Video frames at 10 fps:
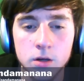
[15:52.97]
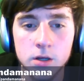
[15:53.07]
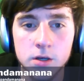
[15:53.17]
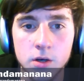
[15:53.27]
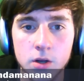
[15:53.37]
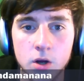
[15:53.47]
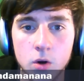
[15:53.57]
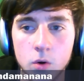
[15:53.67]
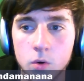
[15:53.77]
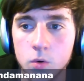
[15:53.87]

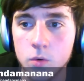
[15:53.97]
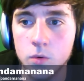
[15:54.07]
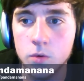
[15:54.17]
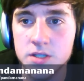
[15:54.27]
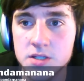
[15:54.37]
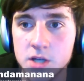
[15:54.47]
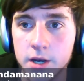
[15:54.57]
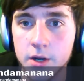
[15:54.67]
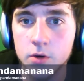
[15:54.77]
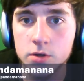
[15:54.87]
No, it's
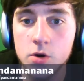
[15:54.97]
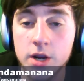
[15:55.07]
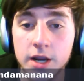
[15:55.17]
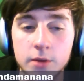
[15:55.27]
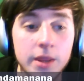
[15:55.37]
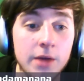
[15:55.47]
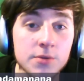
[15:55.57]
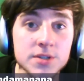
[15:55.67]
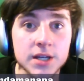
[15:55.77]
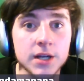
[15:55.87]
not out. Okay, well that
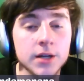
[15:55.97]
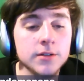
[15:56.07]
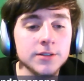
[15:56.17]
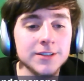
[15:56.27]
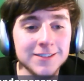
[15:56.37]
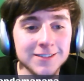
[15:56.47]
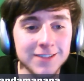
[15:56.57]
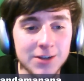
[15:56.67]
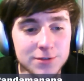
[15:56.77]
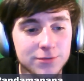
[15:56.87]
was a
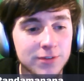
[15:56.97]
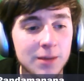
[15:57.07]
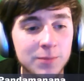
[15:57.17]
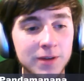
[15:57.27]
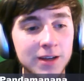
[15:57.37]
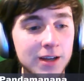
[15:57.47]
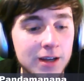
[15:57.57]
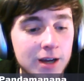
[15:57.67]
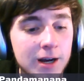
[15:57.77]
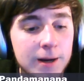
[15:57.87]
flop.
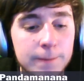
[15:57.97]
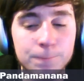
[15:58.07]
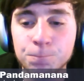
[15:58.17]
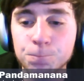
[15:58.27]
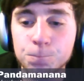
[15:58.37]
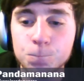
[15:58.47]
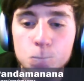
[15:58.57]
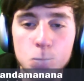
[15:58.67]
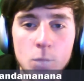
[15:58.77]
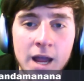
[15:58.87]
Um,
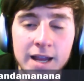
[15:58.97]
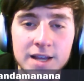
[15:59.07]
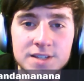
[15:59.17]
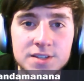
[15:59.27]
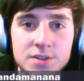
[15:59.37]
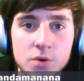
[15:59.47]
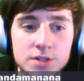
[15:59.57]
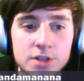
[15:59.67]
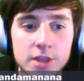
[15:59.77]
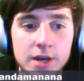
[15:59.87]
I guess let's go on
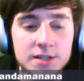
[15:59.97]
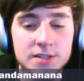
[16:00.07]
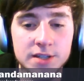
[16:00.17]
to the next